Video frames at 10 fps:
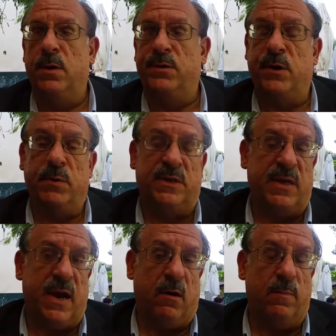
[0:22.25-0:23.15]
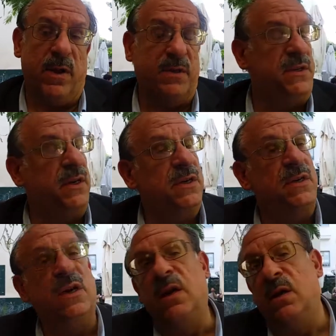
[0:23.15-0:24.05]
So it's now been
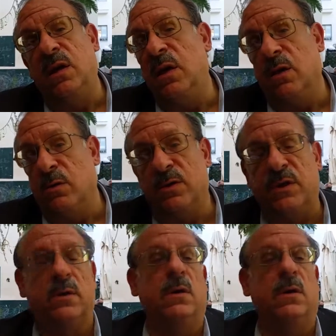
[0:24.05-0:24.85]
16 years